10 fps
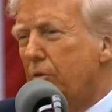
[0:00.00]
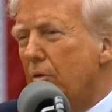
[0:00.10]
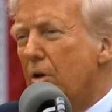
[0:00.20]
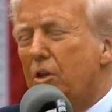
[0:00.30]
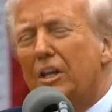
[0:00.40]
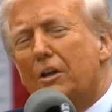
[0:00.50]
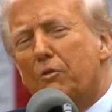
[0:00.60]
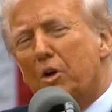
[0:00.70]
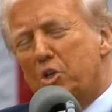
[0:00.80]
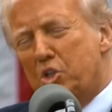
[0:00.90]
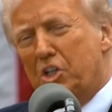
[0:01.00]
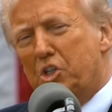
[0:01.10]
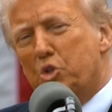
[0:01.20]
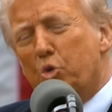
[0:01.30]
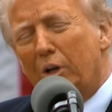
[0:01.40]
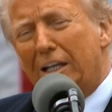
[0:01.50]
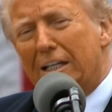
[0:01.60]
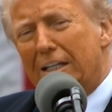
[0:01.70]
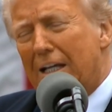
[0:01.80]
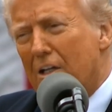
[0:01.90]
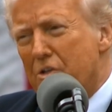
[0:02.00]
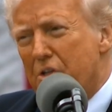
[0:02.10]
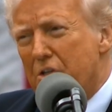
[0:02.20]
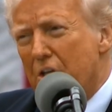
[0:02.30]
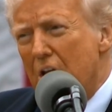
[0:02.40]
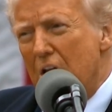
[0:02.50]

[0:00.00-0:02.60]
And think of what $6 trillion is.